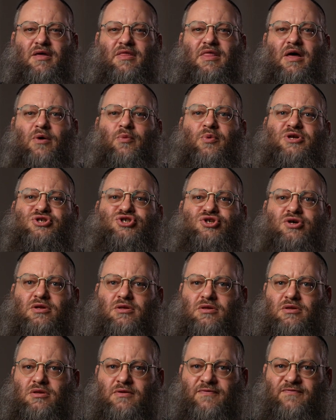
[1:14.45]
that we
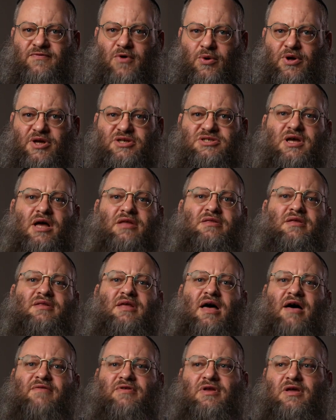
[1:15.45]
should focus on the
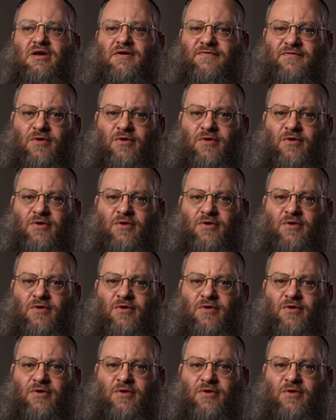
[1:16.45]
davening,